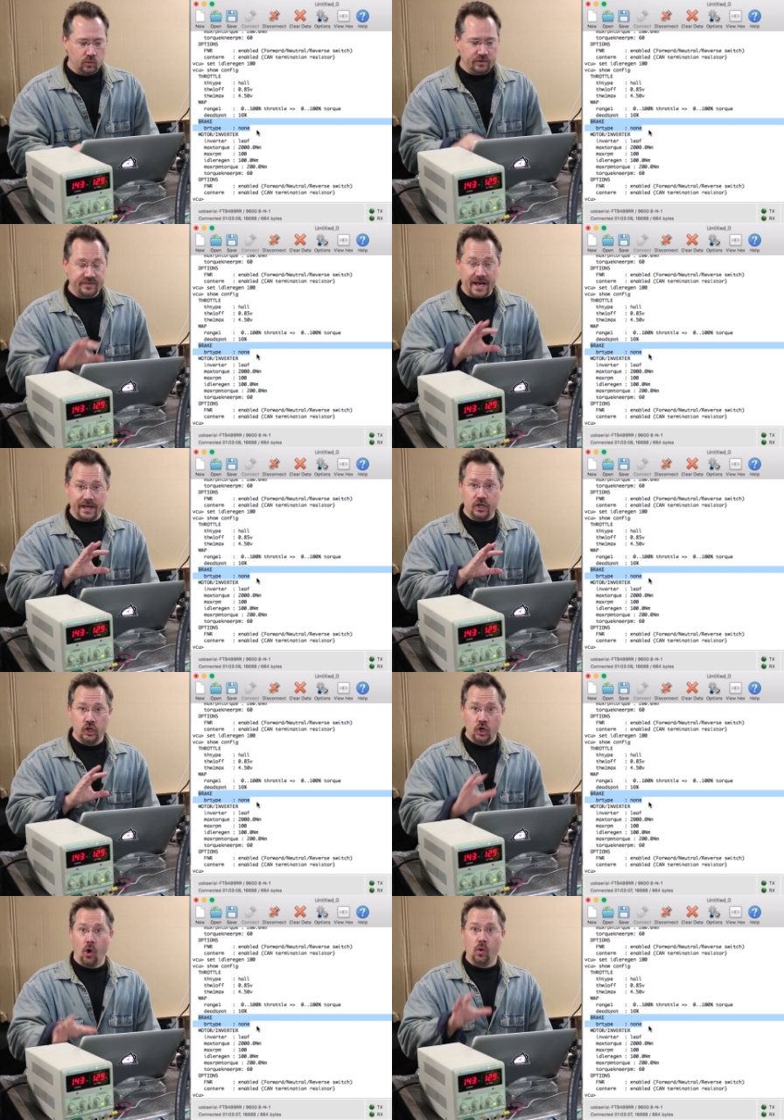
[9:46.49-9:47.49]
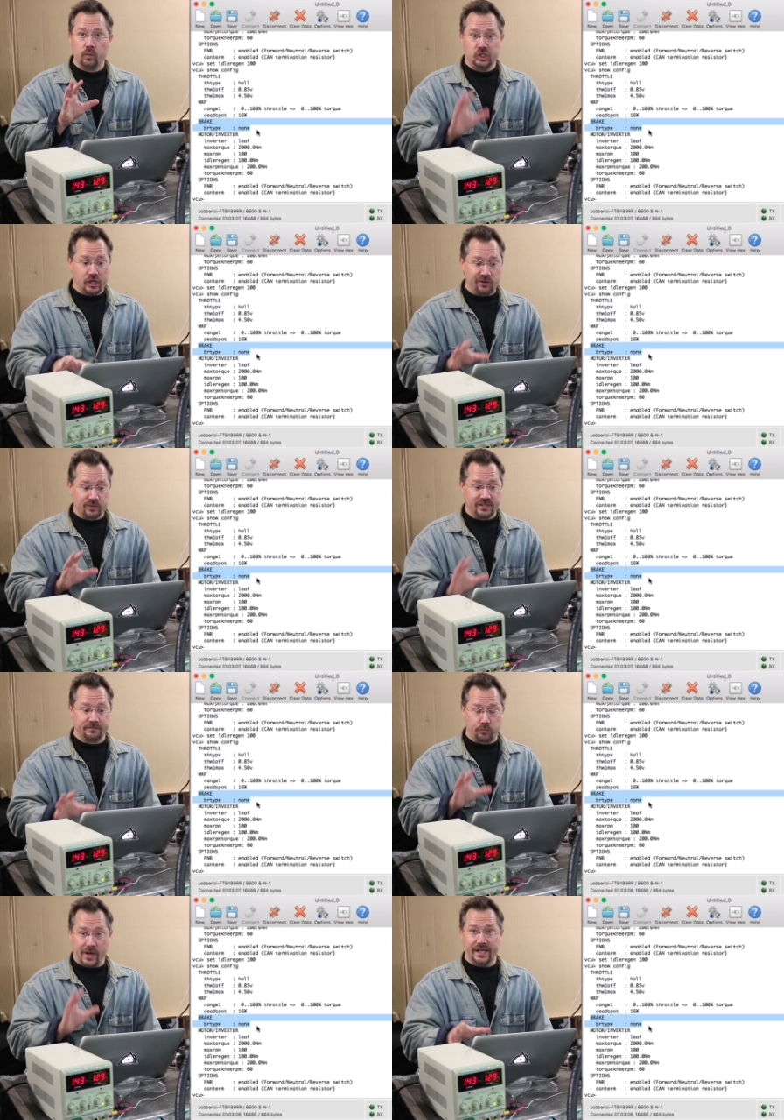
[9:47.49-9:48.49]
we've got no
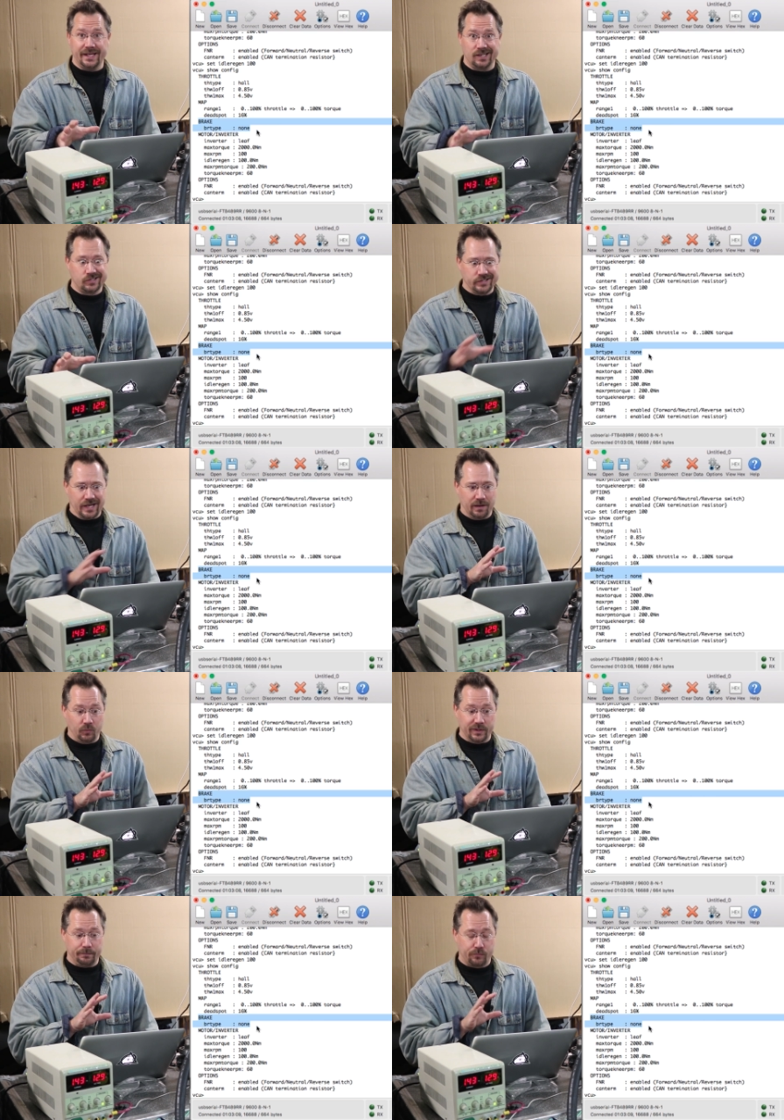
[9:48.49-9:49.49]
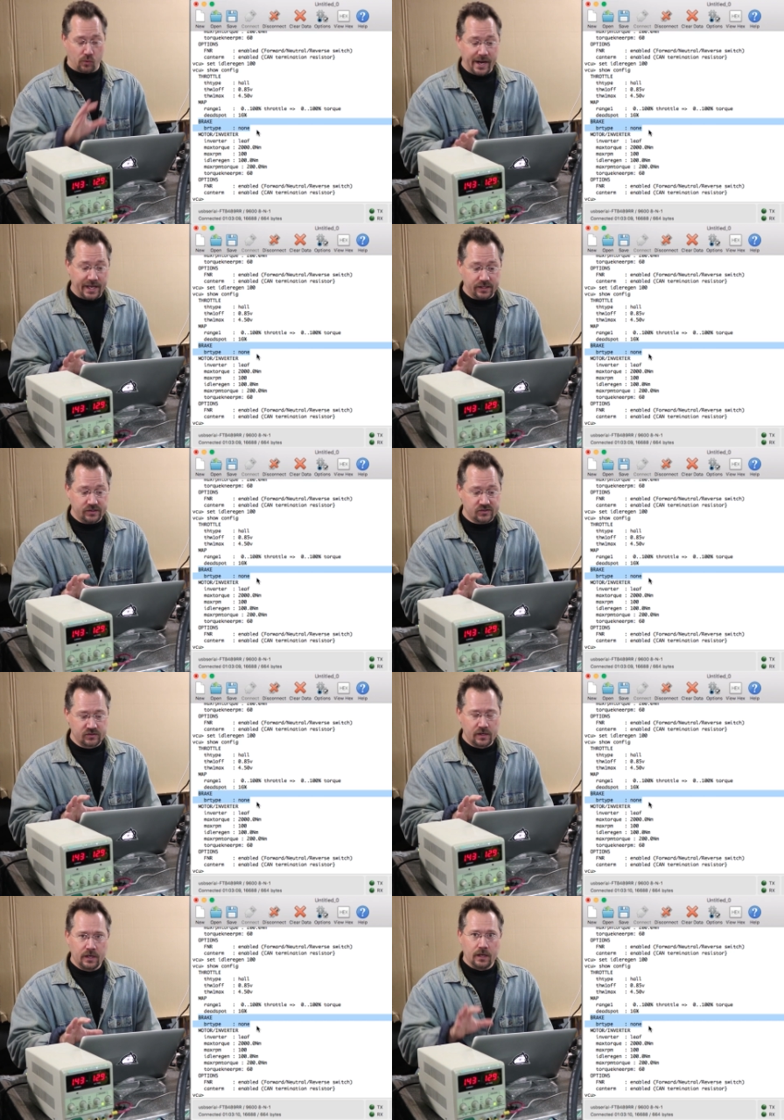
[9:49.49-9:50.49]
regenerative braking set up with
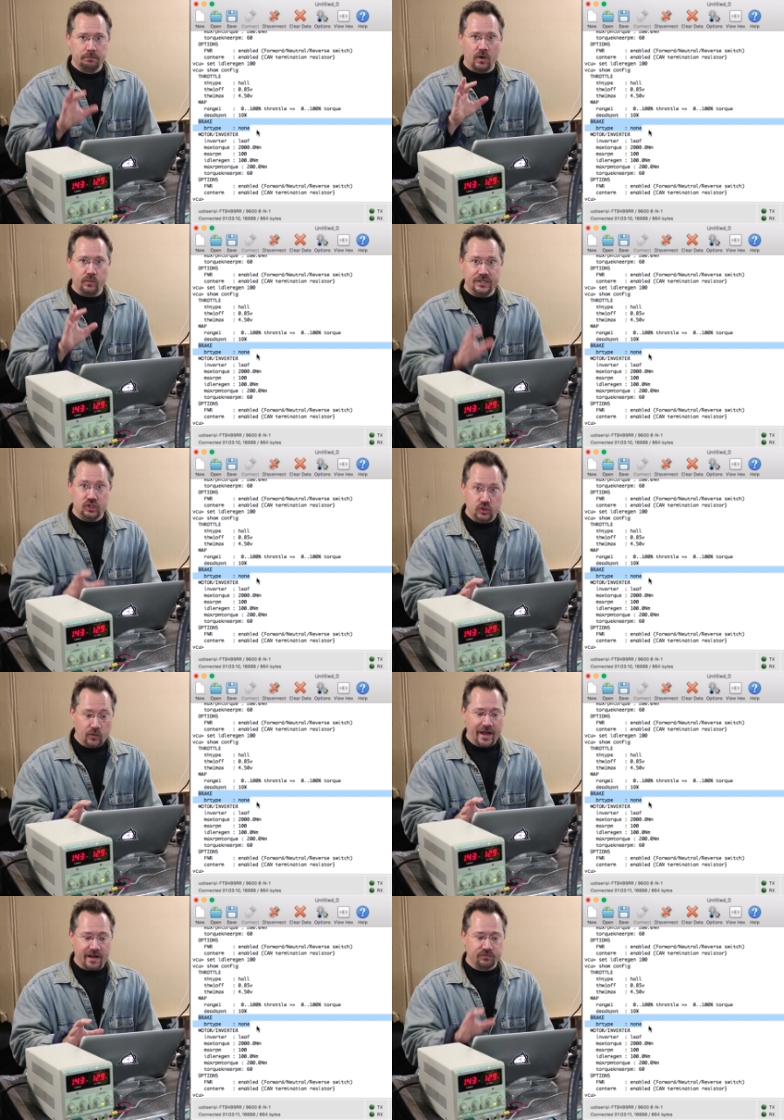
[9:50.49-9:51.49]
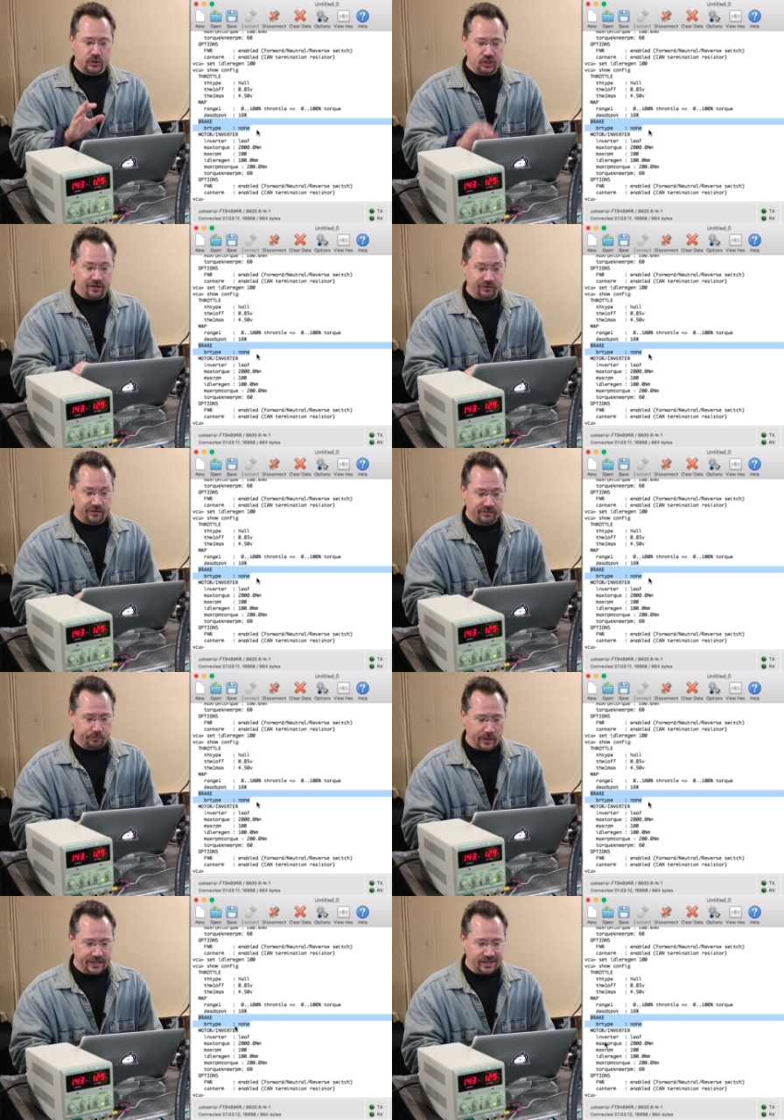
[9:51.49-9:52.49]
brakes, but we do have regenerative
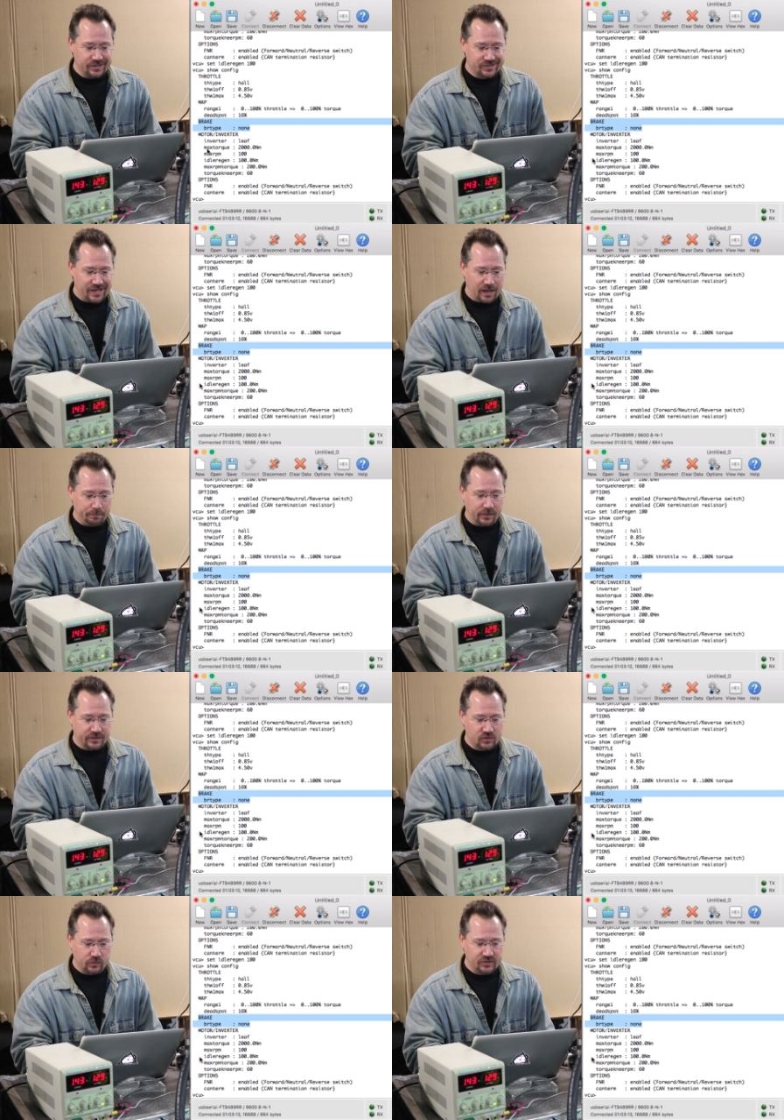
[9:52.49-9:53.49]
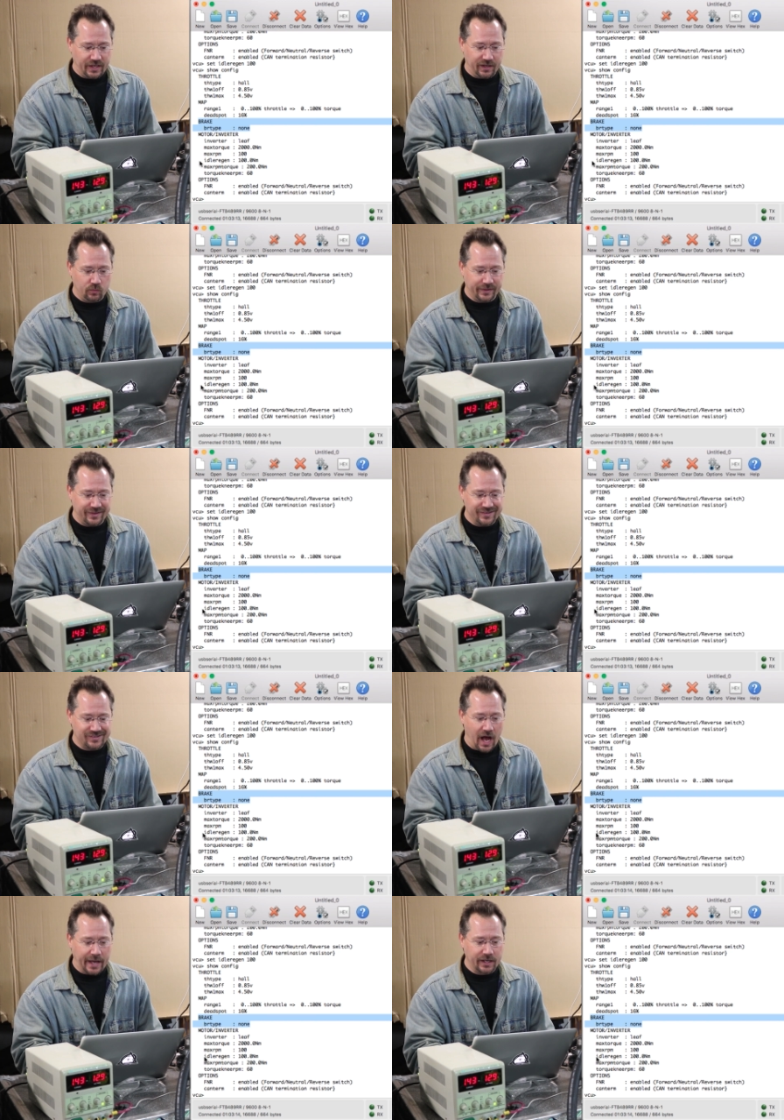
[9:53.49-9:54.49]
braking set up associated with
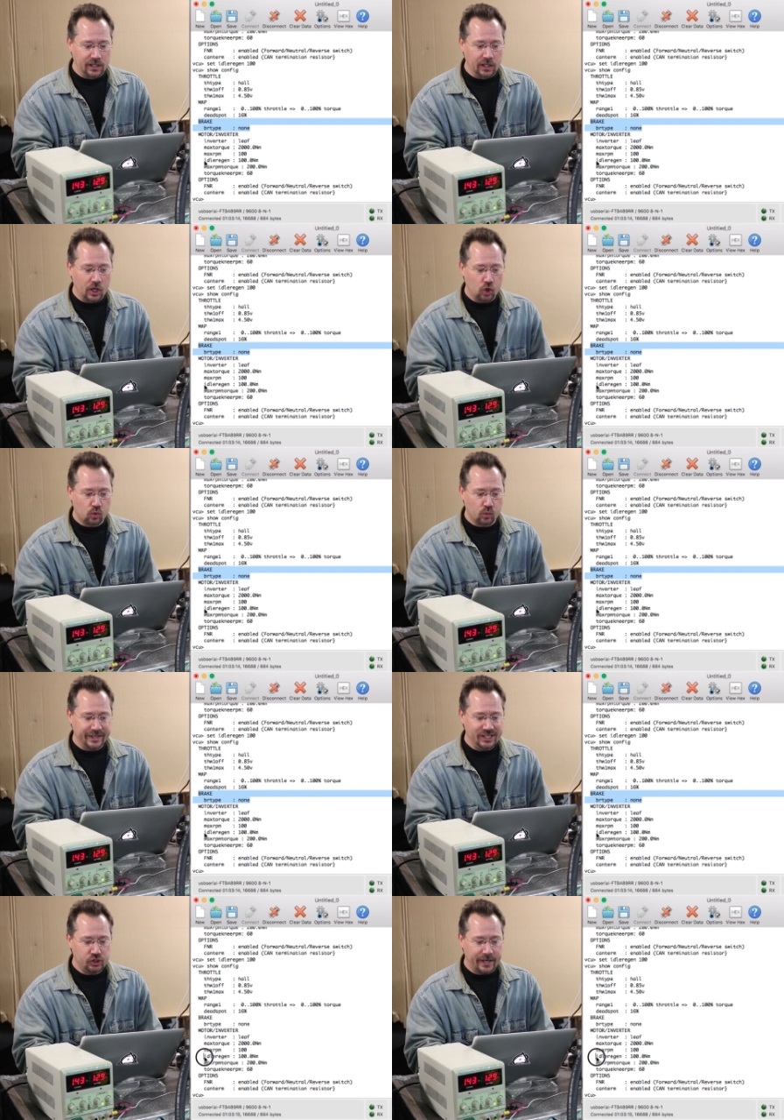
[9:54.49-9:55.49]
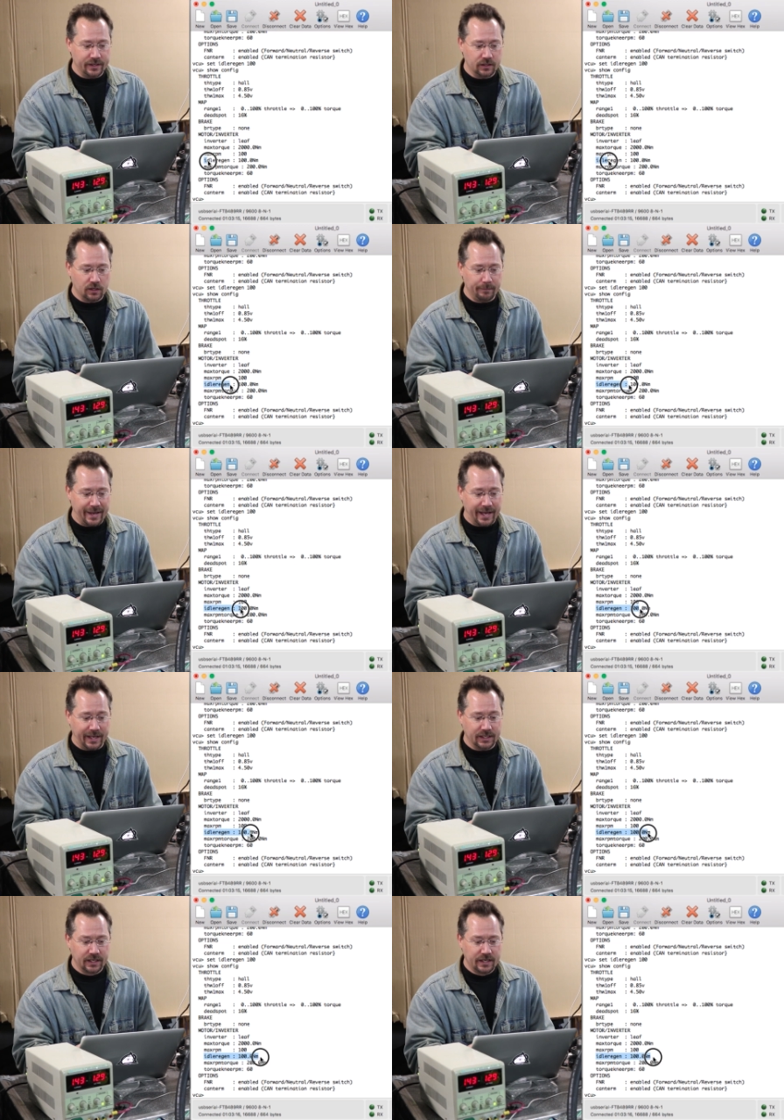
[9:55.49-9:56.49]
this idle regen
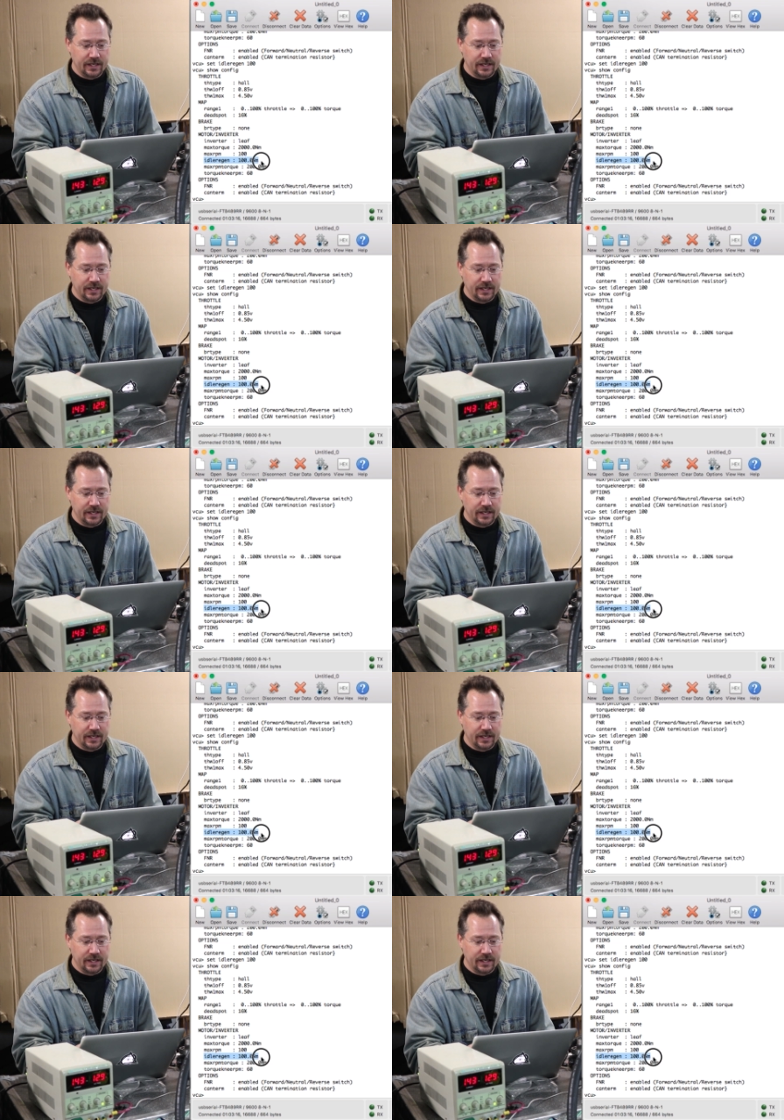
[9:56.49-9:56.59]
command.